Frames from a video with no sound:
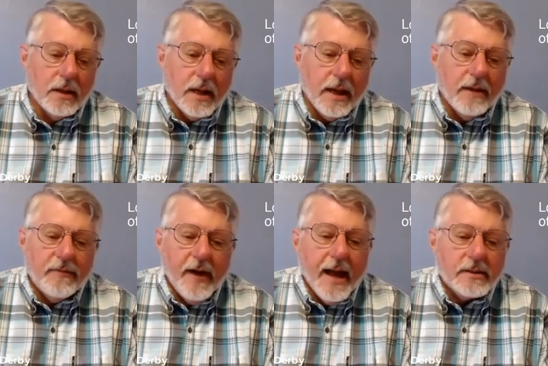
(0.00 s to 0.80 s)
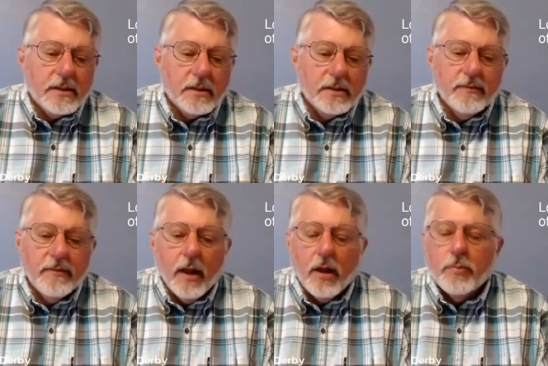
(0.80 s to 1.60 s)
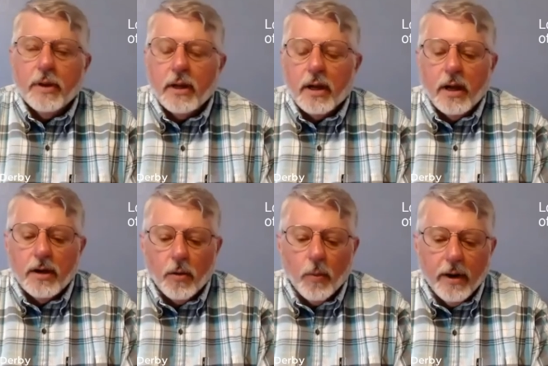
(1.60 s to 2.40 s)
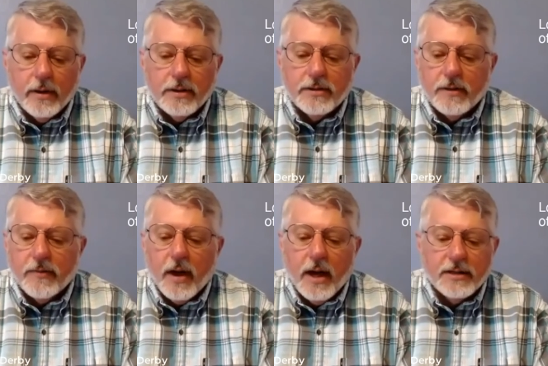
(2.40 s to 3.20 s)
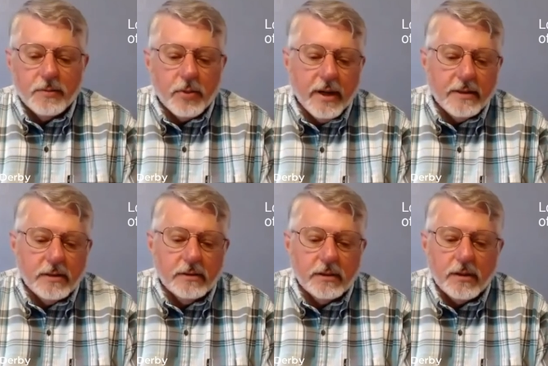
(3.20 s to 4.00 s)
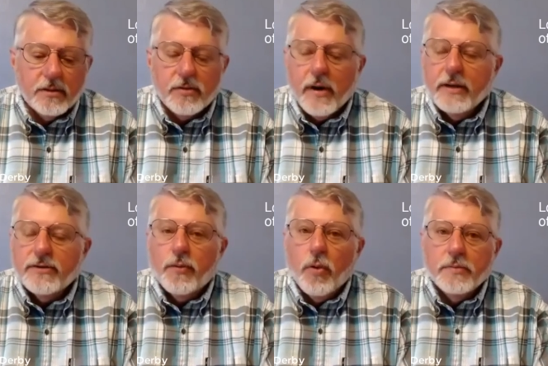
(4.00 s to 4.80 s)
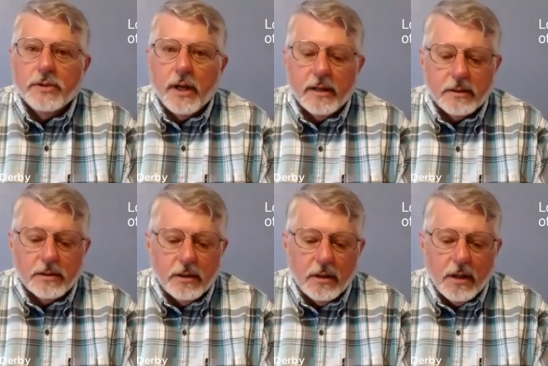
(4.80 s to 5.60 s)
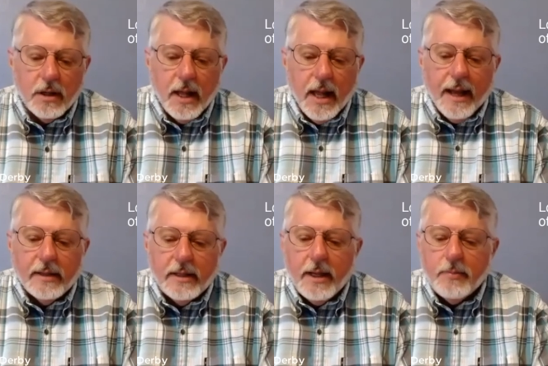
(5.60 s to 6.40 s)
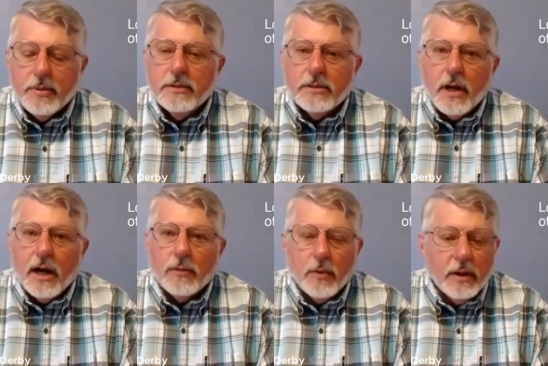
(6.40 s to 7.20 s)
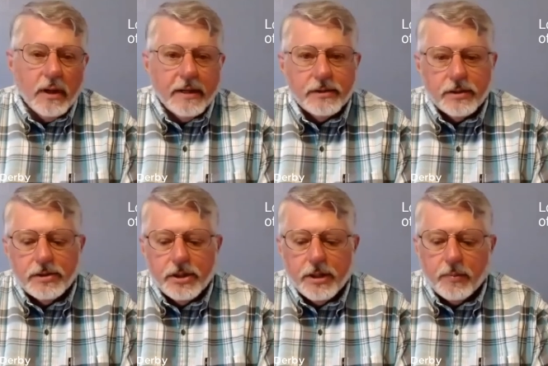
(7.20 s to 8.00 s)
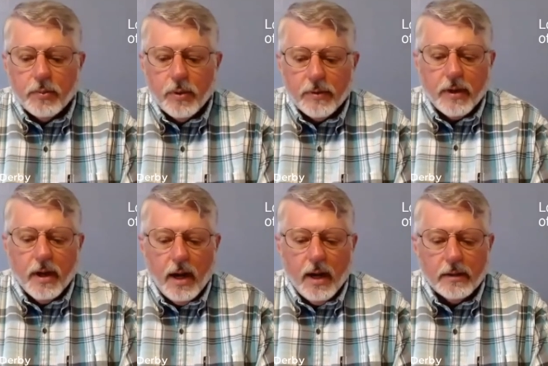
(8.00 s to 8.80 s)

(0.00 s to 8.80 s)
In fact, developing an awareness of God's presence transforms us and deepens our relationship with God